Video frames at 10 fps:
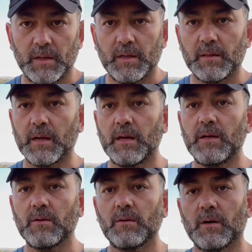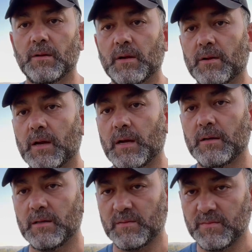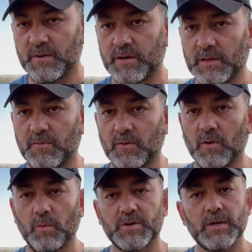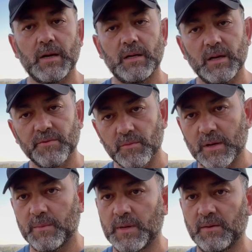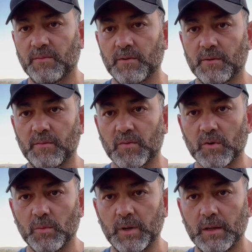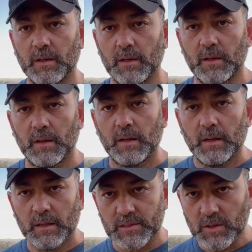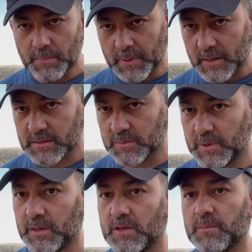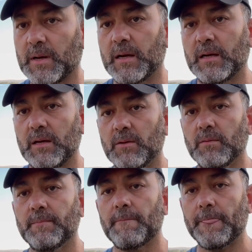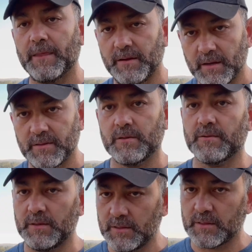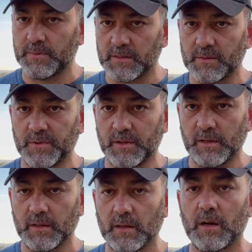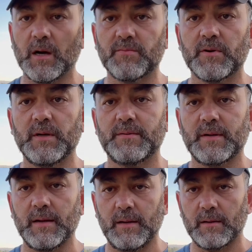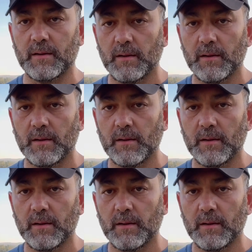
The ejido, on the other hand, is very difficult, which I never recommend for nobody. Is there a possibility to buy an ejido? Yes, there is a possibility. However, it's a headache,